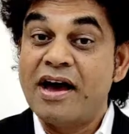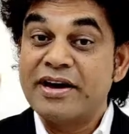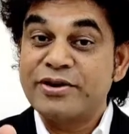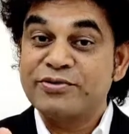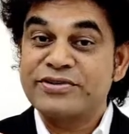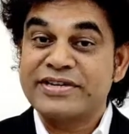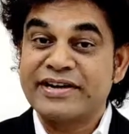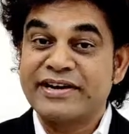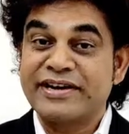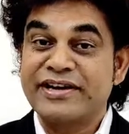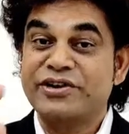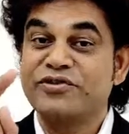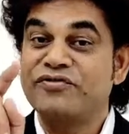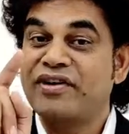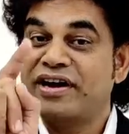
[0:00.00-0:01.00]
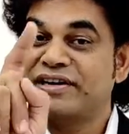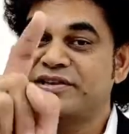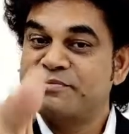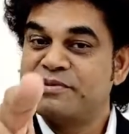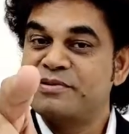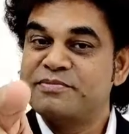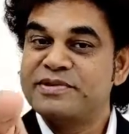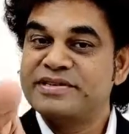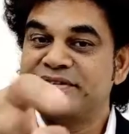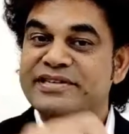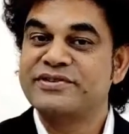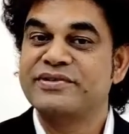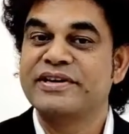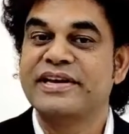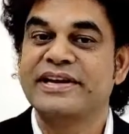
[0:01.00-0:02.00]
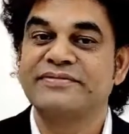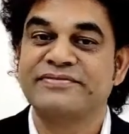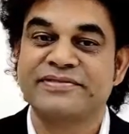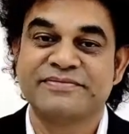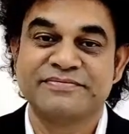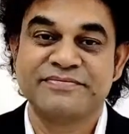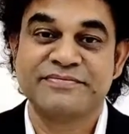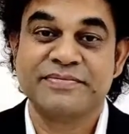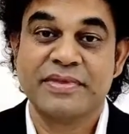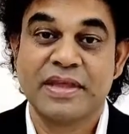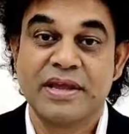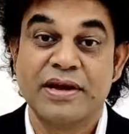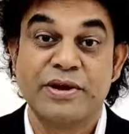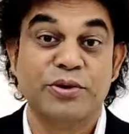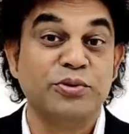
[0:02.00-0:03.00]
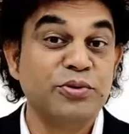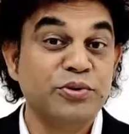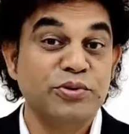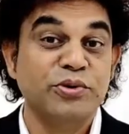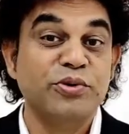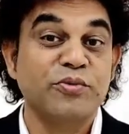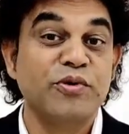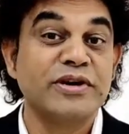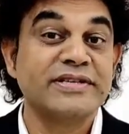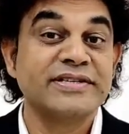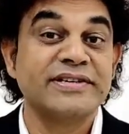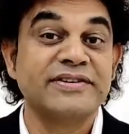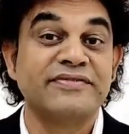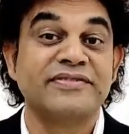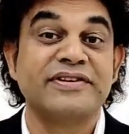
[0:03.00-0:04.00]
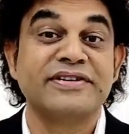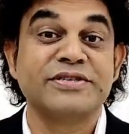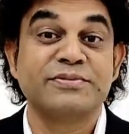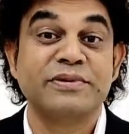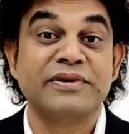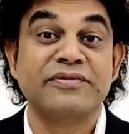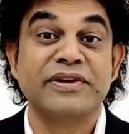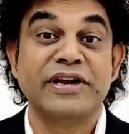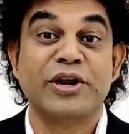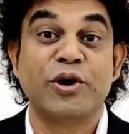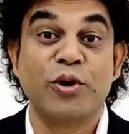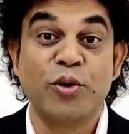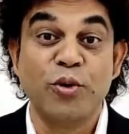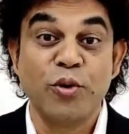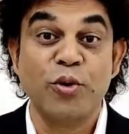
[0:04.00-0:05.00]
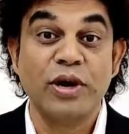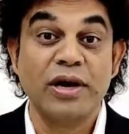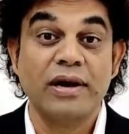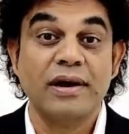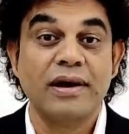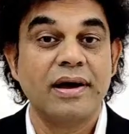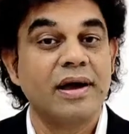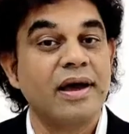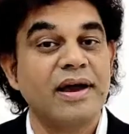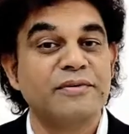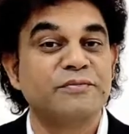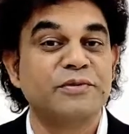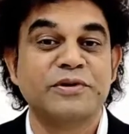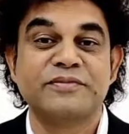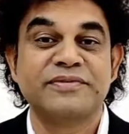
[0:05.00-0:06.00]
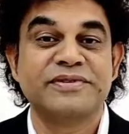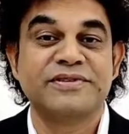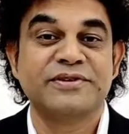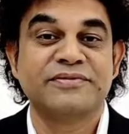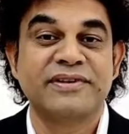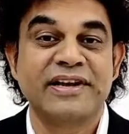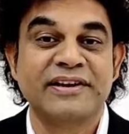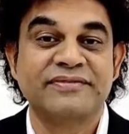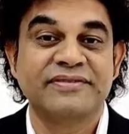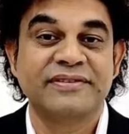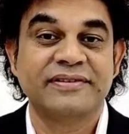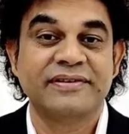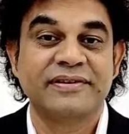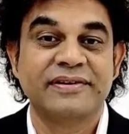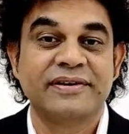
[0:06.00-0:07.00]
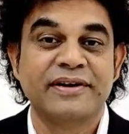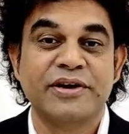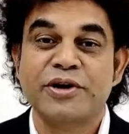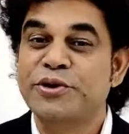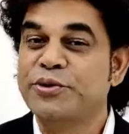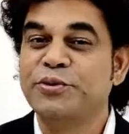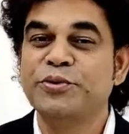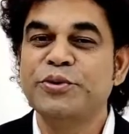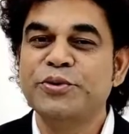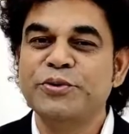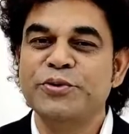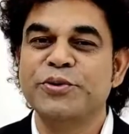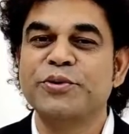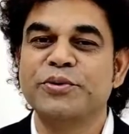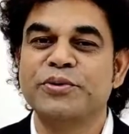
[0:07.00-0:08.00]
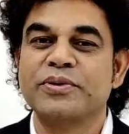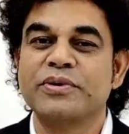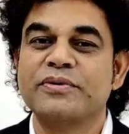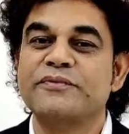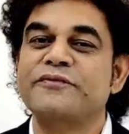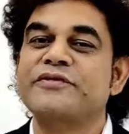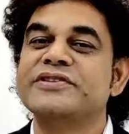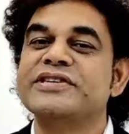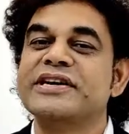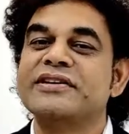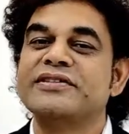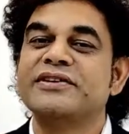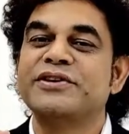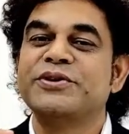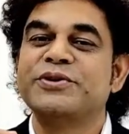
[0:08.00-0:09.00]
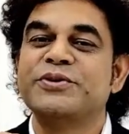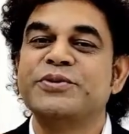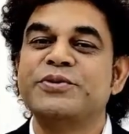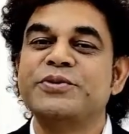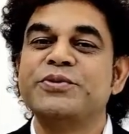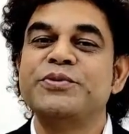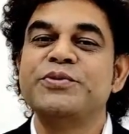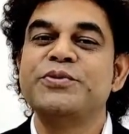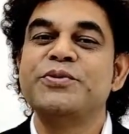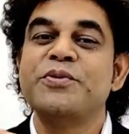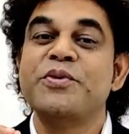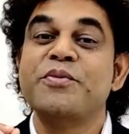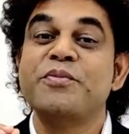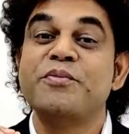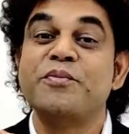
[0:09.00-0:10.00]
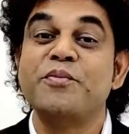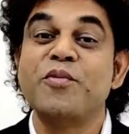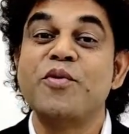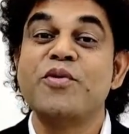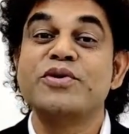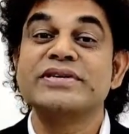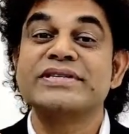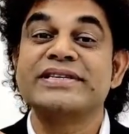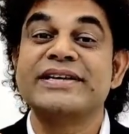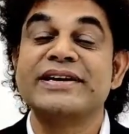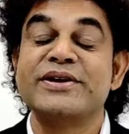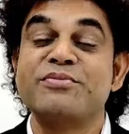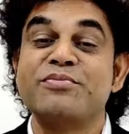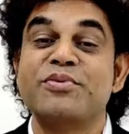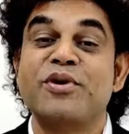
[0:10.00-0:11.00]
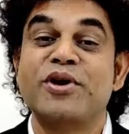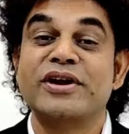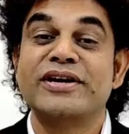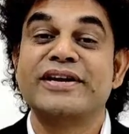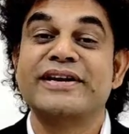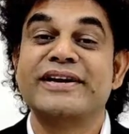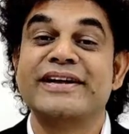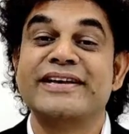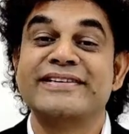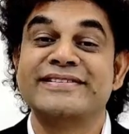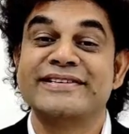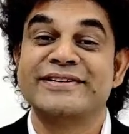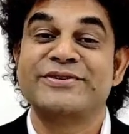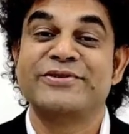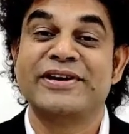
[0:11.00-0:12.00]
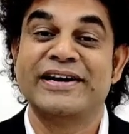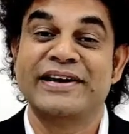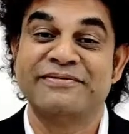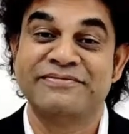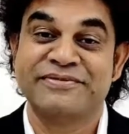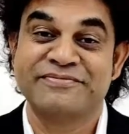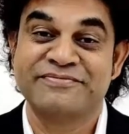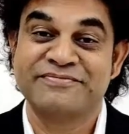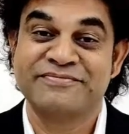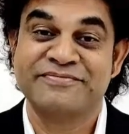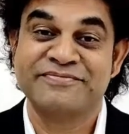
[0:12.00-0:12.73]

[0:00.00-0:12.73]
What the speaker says: Are you struggling to find the purpose in your life? Do you know what is the difference between goal and purpose of life? Do you know which are the two most important days in your life?